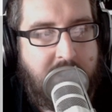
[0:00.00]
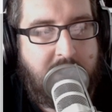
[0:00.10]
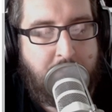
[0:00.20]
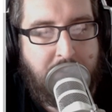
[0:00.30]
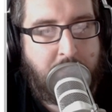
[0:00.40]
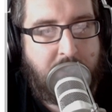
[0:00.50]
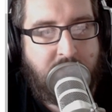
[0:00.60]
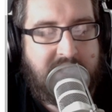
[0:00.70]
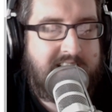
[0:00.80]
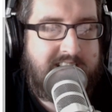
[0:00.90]
Bilbo
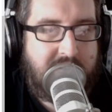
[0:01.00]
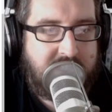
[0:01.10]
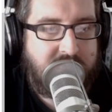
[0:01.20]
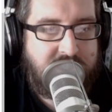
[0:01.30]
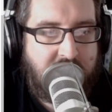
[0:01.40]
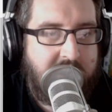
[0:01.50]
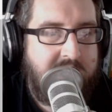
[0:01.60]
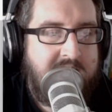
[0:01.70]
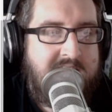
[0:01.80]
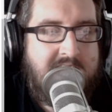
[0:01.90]
get out of the Shire,
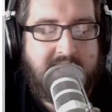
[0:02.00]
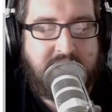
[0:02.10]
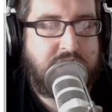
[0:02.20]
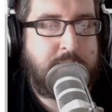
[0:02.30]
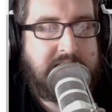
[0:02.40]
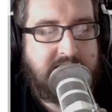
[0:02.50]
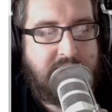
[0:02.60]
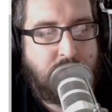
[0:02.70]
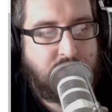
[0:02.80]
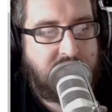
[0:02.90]
and that just means that they
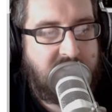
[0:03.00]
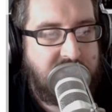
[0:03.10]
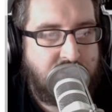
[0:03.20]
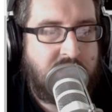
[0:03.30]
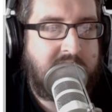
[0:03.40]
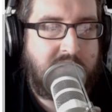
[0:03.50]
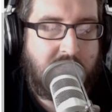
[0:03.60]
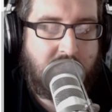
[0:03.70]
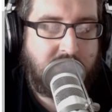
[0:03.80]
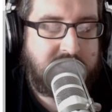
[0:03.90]
all sort of get dragged
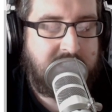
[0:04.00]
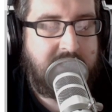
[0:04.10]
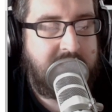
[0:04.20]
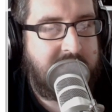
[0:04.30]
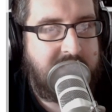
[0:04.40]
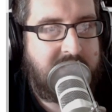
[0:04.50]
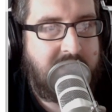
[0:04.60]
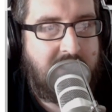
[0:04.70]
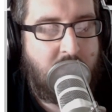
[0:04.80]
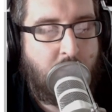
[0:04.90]
alongside this
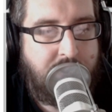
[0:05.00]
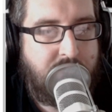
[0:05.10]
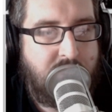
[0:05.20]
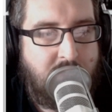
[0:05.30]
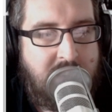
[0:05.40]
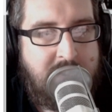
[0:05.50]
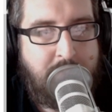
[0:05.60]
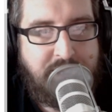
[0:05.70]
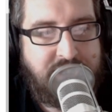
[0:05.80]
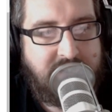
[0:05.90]
wonderful
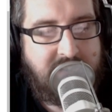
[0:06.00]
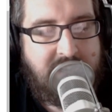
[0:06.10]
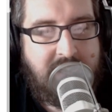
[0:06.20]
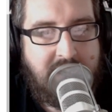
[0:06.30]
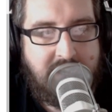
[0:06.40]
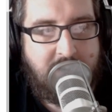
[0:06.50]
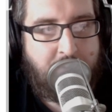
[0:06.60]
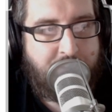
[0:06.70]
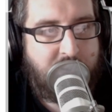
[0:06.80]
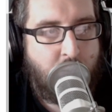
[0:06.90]
mission
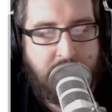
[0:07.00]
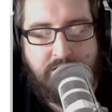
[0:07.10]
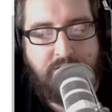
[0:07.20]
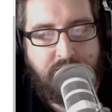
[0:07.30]
with